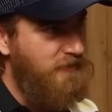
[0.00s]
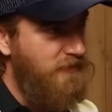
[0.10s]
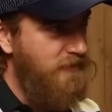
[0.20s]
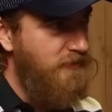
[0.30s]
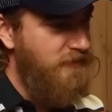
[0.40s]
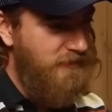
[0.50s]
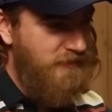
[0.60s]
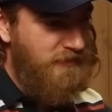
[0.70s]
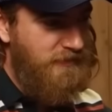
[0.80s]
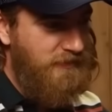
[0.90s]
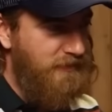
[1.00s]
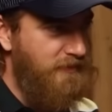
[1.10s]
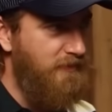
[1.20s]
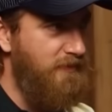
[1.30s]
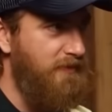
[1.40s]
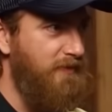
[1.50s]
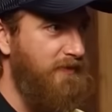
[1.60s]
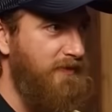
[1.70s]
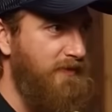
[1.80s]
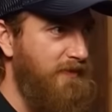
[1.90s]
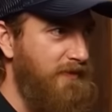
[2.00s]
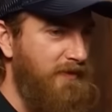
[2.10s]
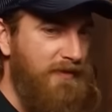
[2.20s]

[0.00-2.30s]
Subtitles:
No words are spoken by the person on screen.